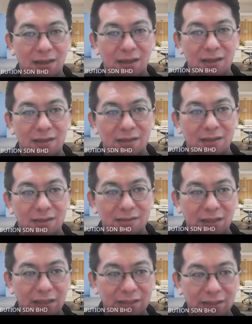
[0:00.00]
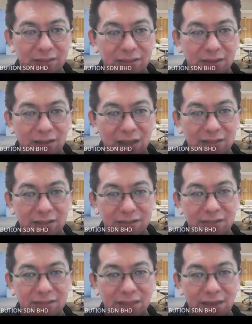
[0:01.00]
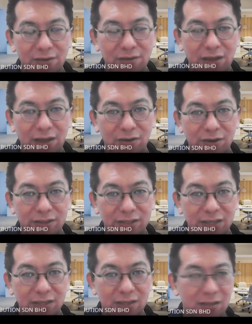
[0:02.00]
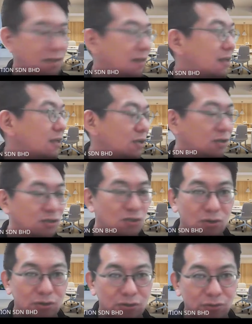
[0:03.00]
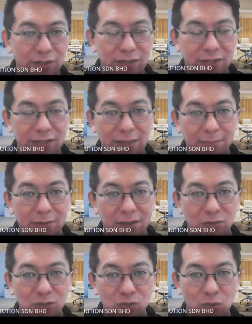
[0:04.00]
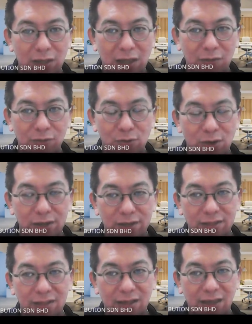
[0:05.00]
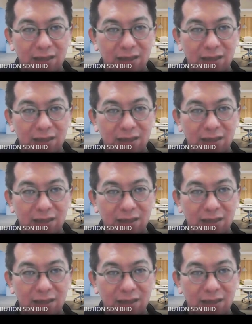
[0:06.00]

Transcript: Okay, and then the other detail I already show you in the table which one are required.